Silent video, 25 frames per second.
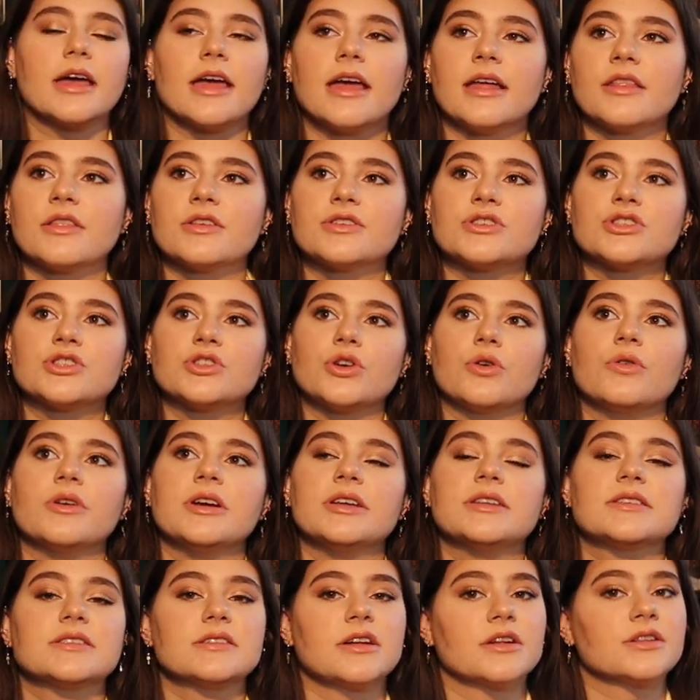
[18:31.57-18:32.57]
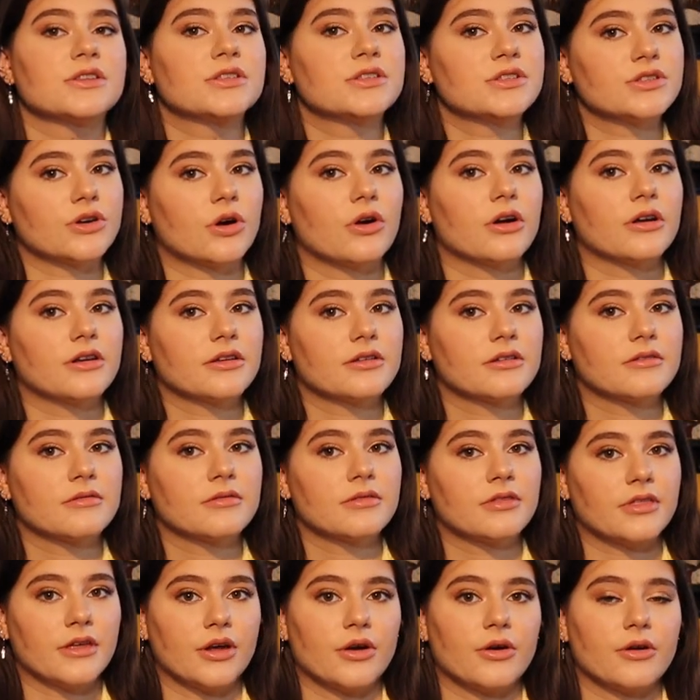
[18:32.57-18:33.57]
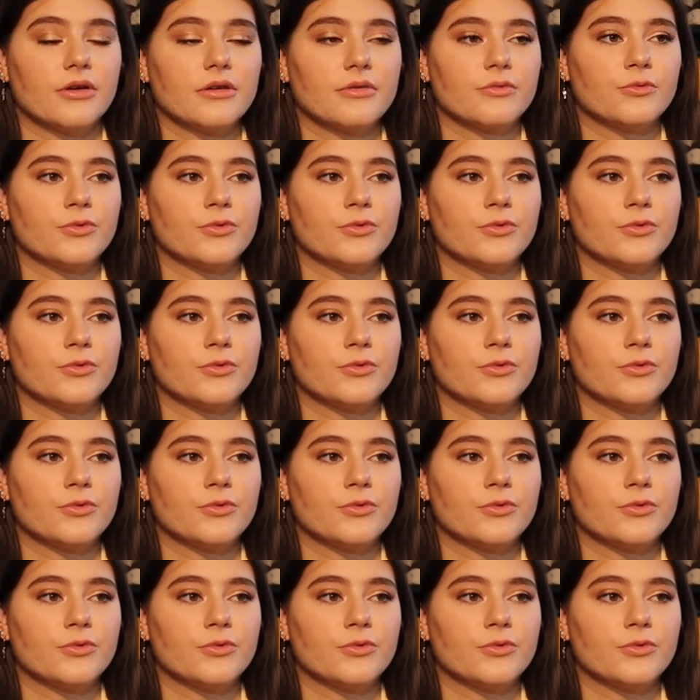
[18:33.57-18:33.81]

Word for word: And the story does not start there.